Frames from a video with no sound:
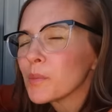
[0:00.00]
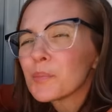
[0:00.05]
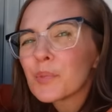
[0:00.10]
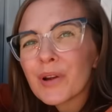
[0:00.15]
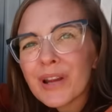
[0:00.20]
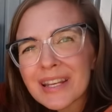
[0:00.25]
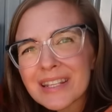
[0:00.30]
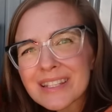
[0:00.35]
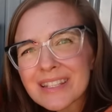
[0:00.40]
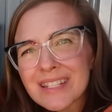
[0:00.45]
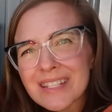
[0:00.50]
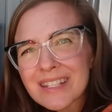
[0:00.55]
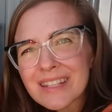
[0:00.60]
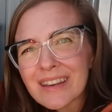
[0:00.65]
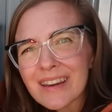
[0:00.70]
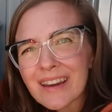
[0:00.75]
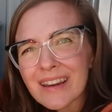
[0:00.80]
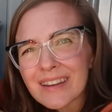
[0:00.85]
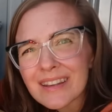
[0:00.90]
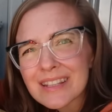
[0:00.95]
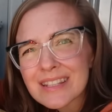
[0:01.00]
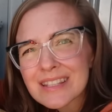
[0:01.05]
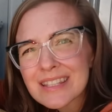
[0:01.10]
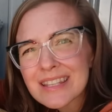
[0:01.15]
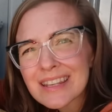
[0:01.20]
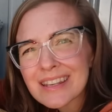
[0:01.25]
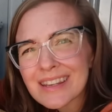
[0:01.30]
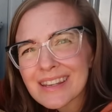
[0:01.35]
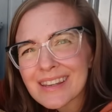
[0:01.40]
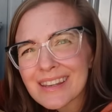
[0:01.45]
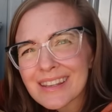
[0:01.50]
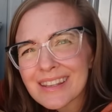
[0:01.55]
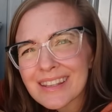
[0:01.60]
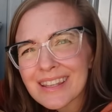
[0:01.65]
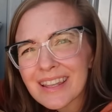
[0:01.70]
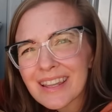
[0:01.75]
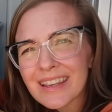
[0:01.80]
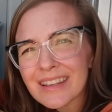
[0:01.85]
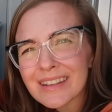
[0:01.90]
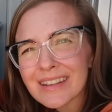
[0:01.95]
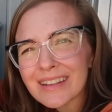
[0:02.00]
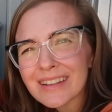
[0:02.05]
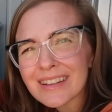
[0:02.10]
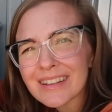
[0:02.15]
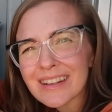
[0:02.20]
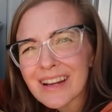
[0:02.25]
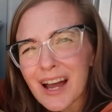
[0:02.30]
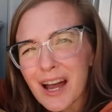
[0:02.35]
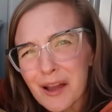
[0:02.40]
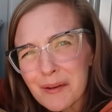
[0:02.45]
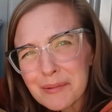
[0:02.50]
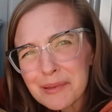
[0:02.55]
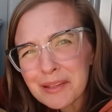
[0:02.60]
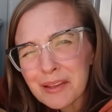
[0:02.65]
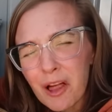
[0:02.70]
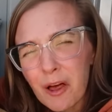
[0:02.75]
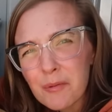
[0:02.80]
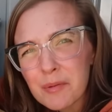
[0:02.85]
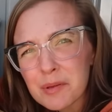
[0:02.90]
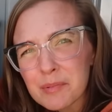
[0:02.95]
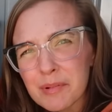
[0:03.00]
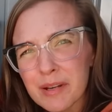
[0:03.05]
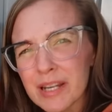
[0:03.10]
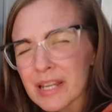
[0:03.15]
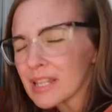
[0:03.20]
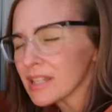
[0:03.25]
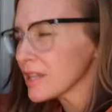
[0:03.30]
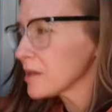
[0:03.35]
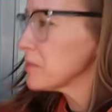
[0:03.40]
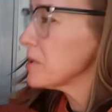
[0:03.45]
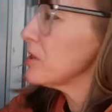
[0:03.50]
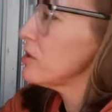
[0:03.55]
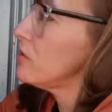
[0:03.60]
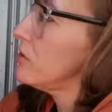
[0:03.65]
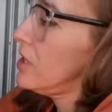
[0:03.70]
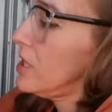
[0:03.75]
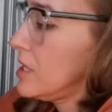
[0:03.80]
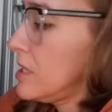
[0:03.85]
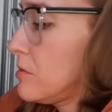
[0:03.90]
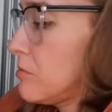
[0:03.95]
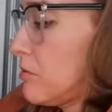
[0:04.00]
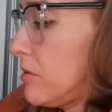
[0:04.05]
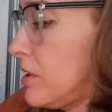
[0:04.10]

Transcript: What brand is that? Is that like a Hobby Lobby brand? I mean, they're nice